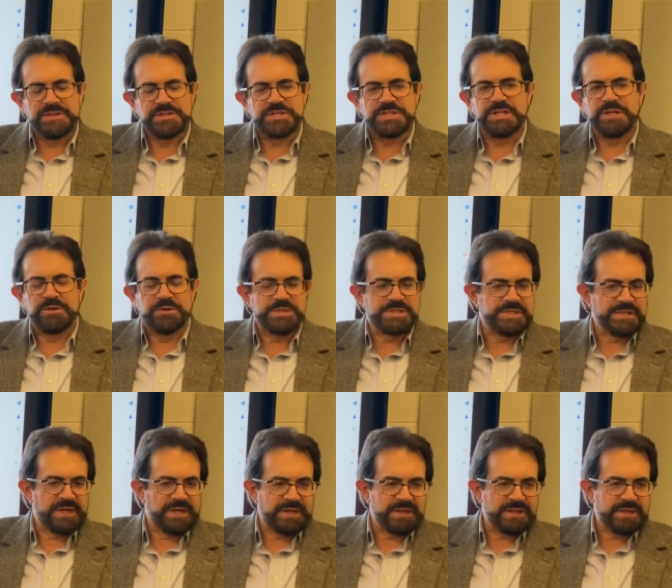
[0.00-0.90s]
cedar
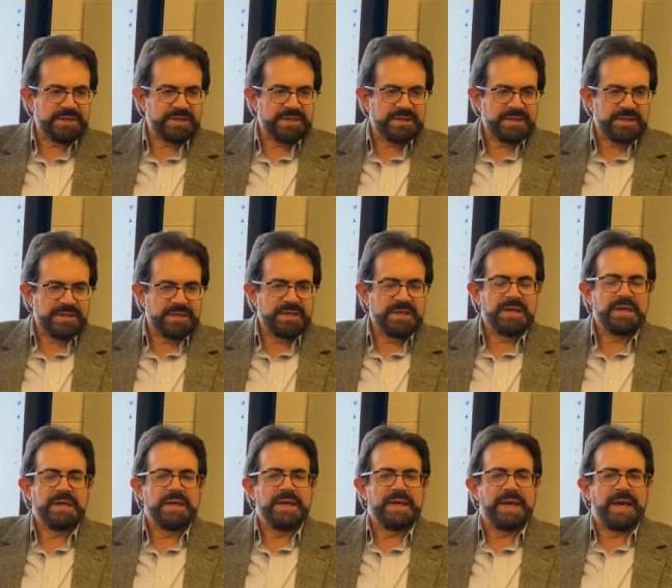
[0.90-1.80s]
siding,
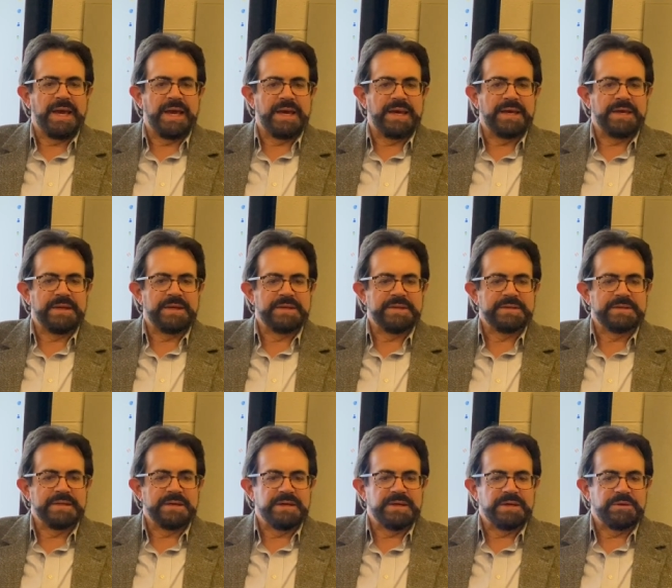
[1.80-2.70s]
and
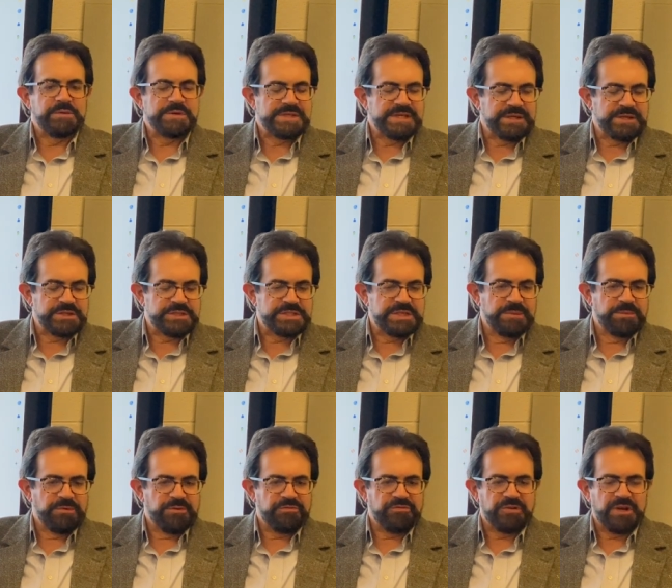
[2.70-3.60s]
uh, it was had a
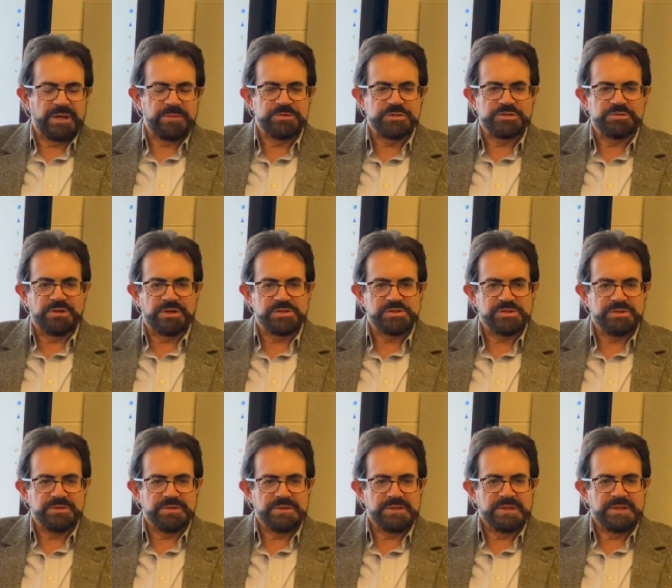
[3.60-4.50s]
timber frame structure
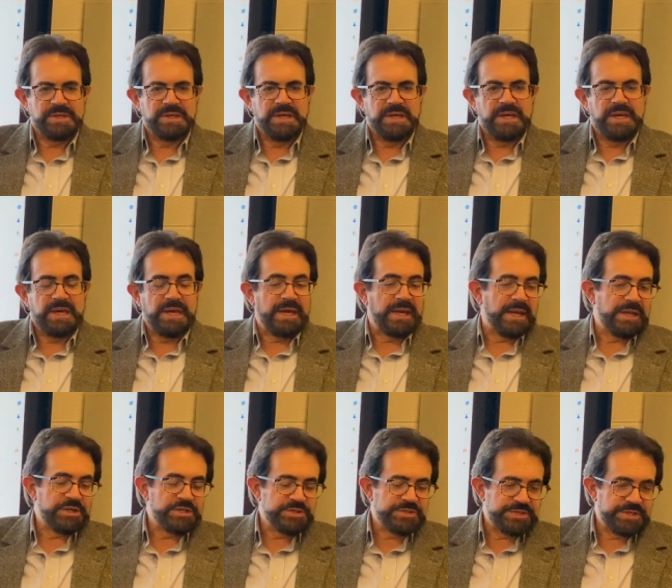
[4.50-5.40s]
and it
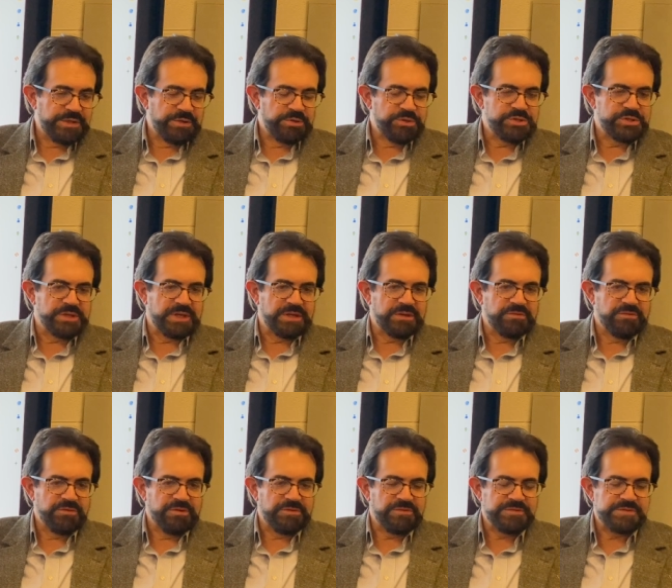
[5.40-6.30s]
had cedar shake
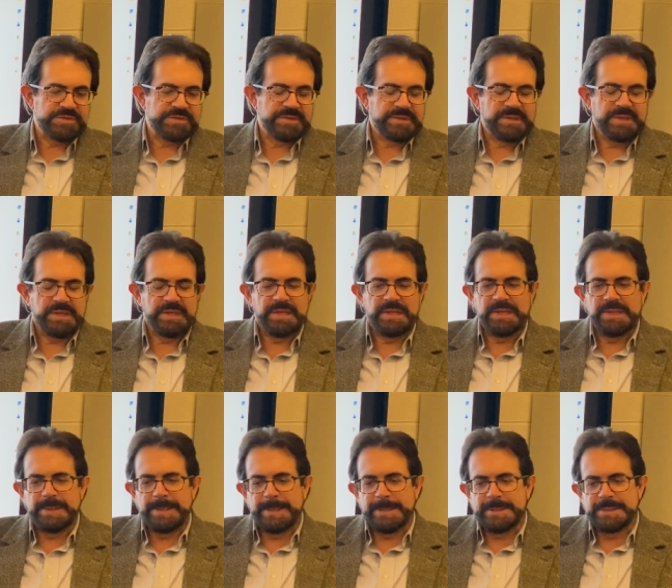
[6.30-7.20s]
roofs.
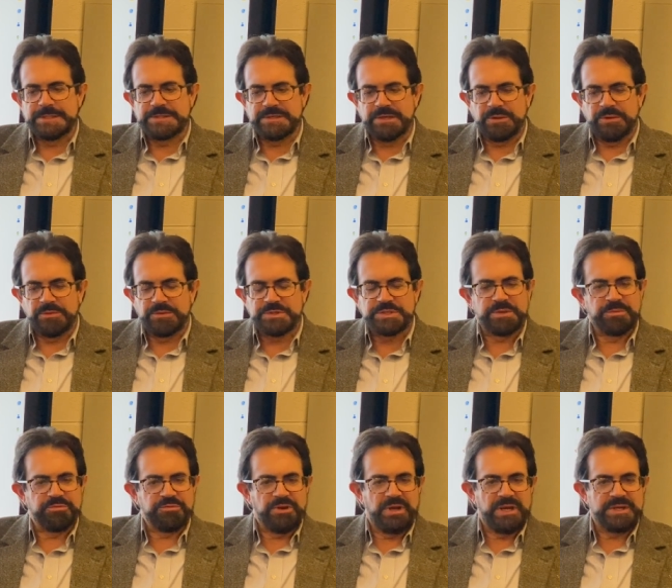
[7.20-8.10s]
So it was
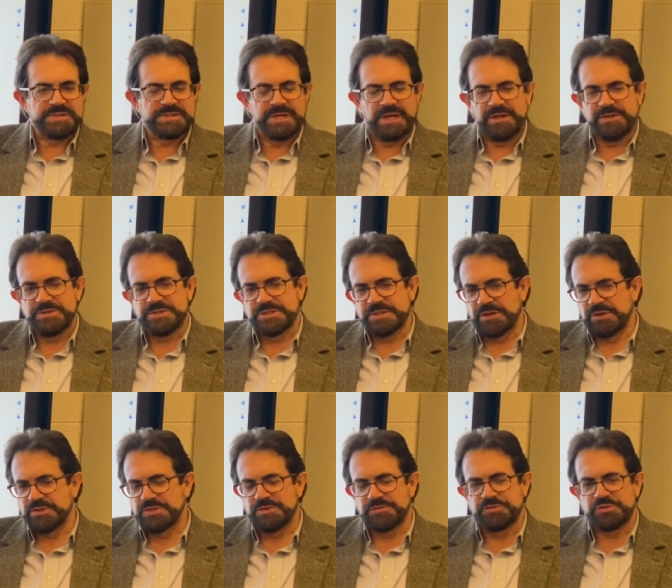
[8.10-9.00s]
comprised
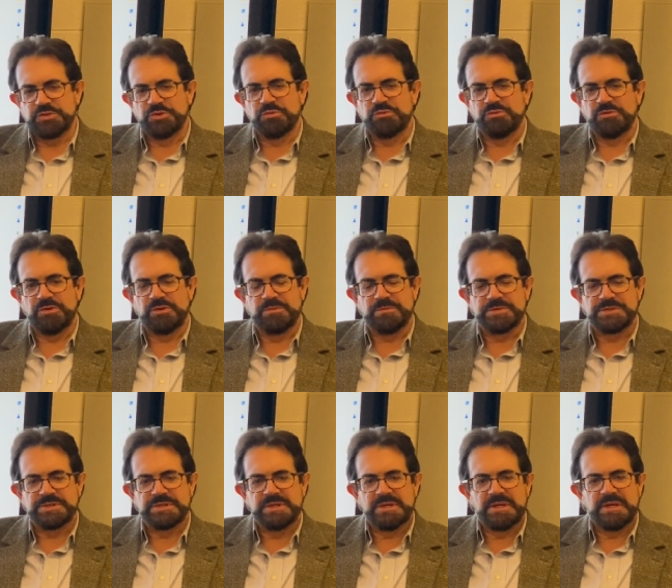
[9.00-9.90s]
downstairs of two
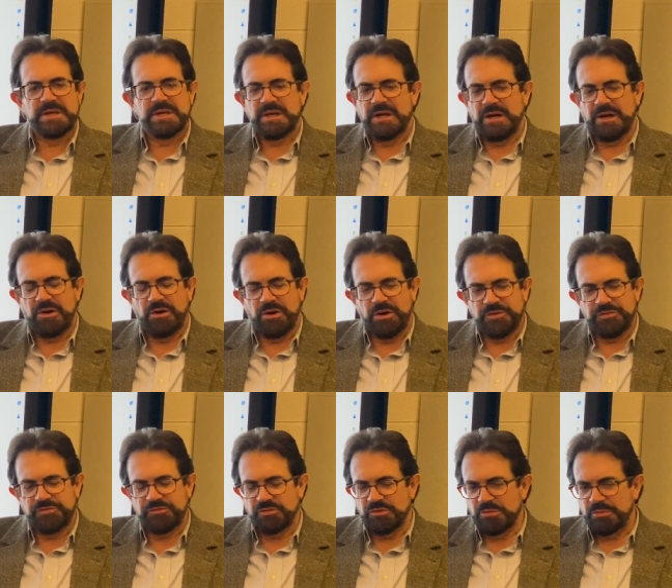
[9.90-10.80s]
rooms, a
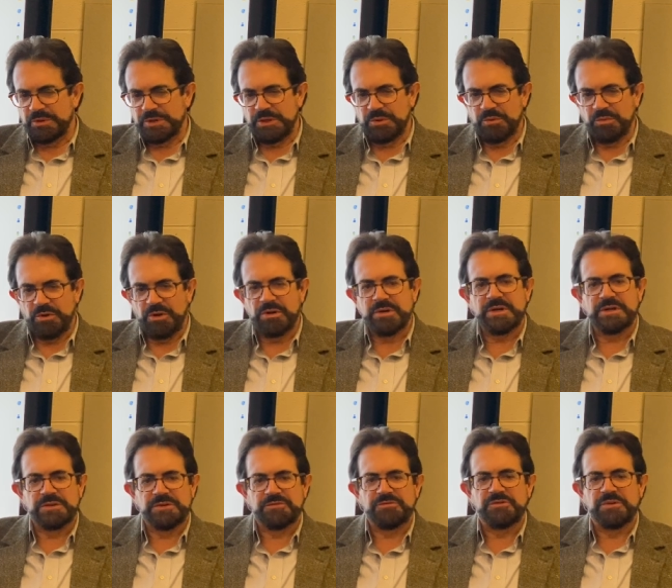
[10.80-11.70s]
hearth room. When you walk in
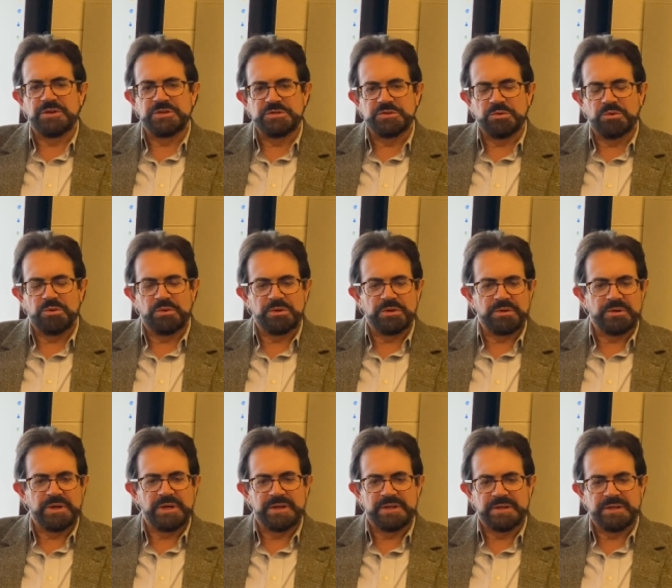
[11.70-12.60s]
the front door, you
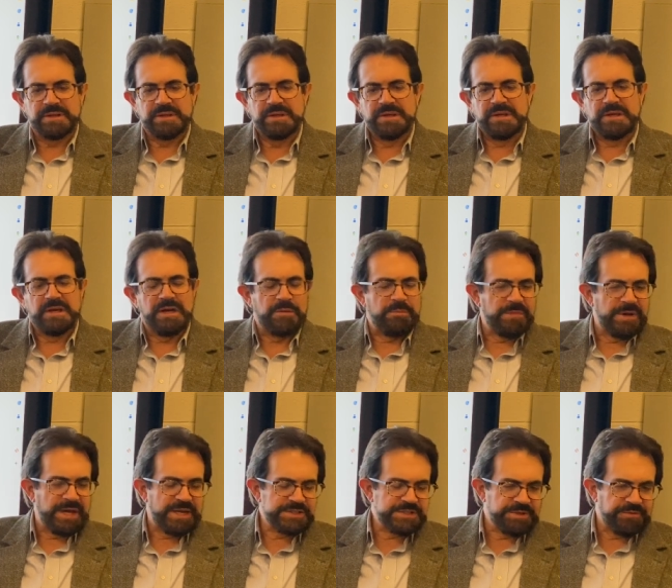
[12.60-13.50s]
had a, a
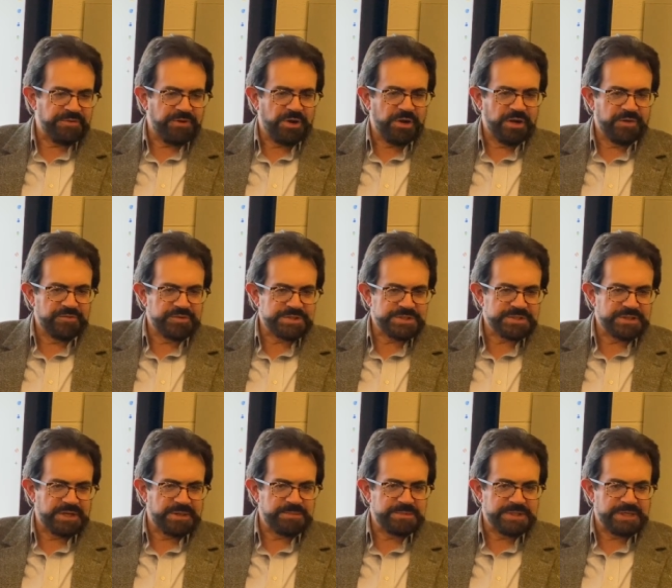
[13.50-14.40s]
massive harvest
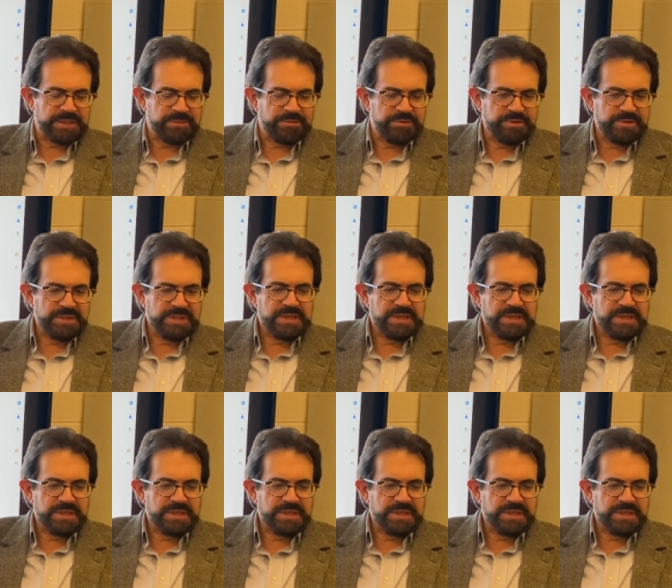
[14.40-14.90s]
type table